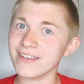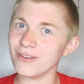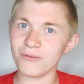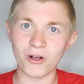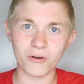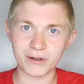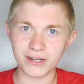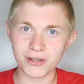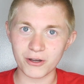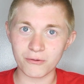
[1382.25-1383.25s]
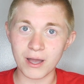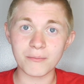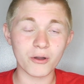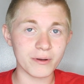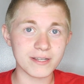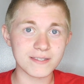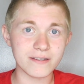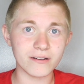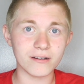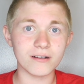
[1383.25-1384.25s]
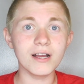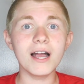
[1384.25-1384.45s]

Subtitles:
You already know I'm going to see her.